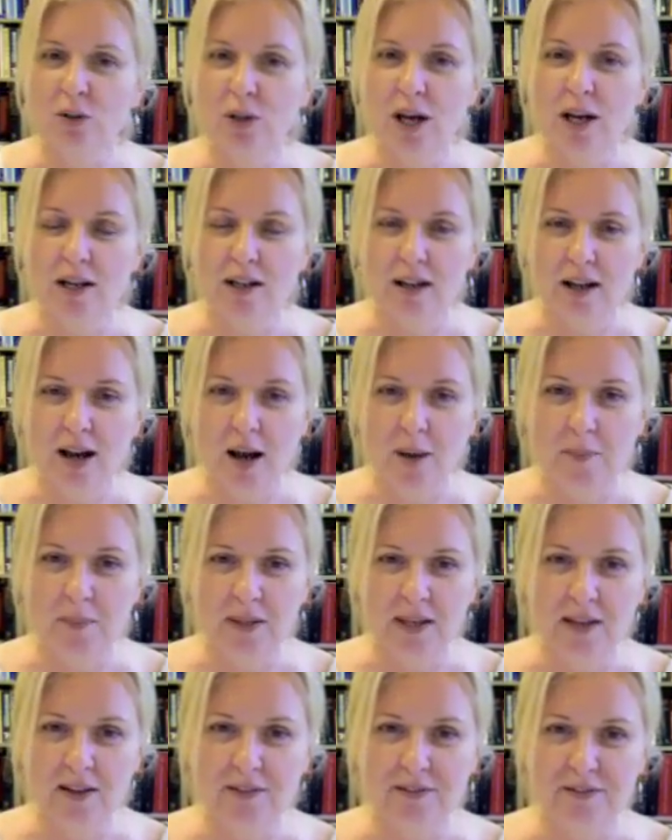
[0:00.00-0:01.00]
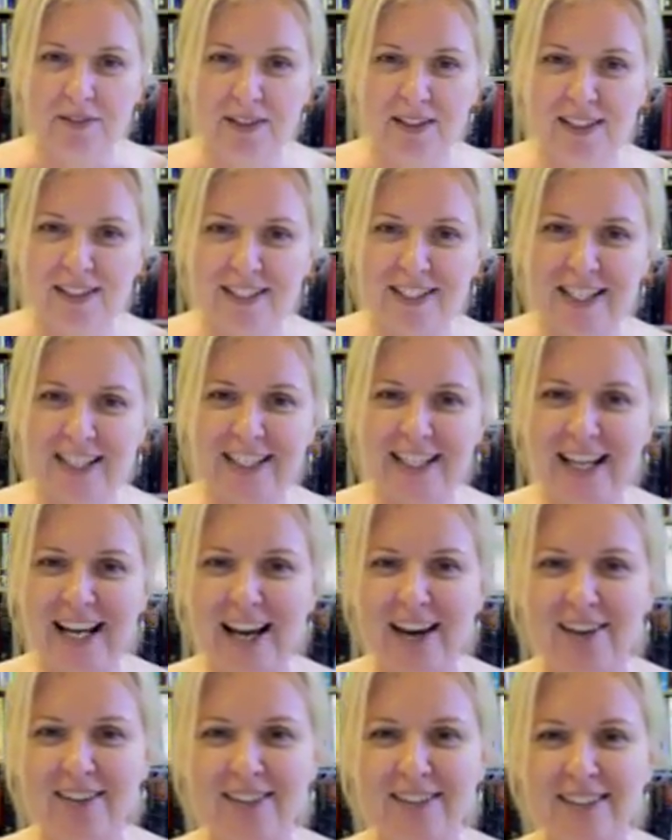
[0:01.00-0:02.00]
got a copy of, check it
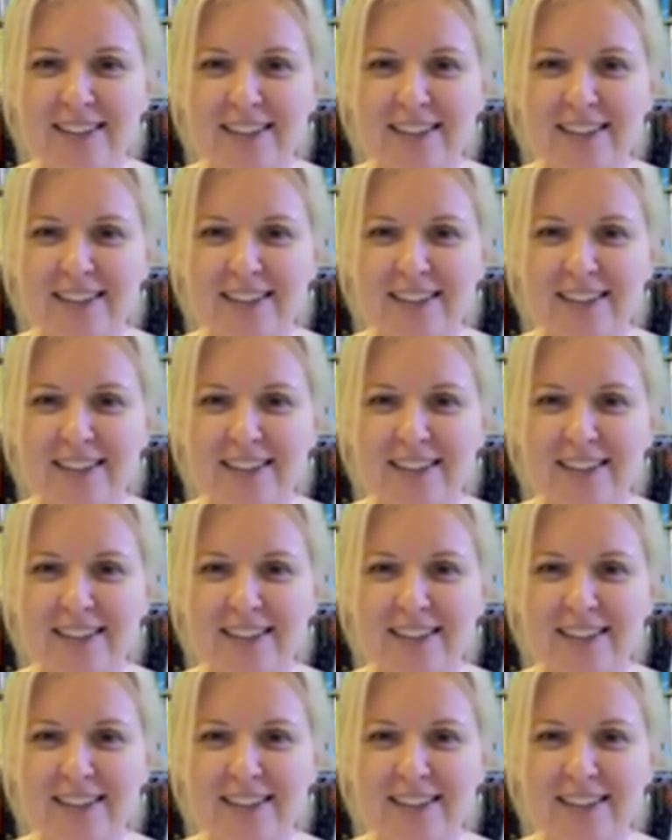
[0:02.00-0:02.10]
out,